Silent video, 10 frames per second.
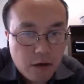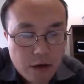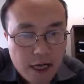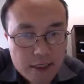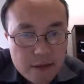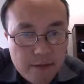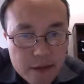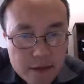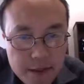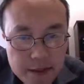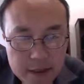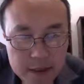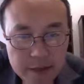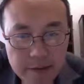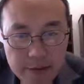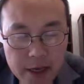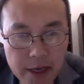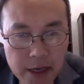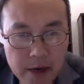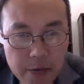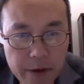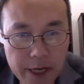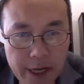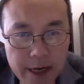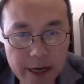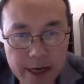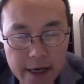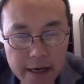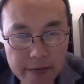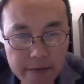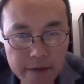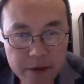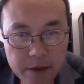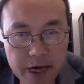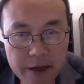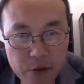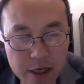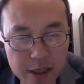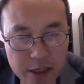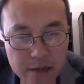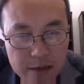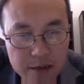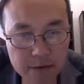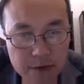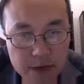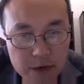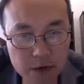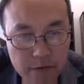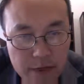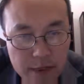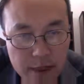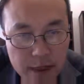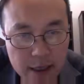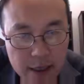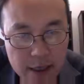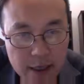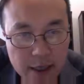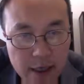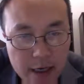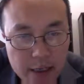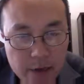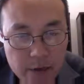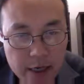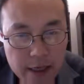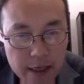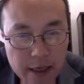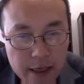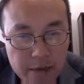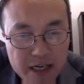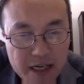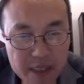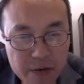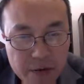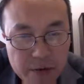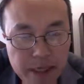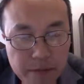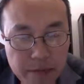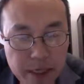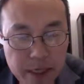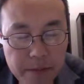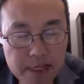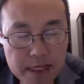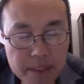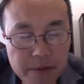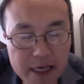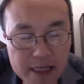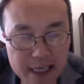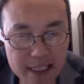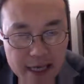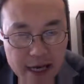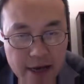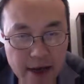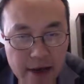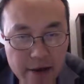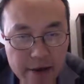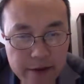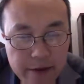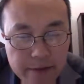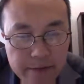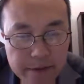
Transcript: last fourth semester, we had three teams from our university, and we participated in the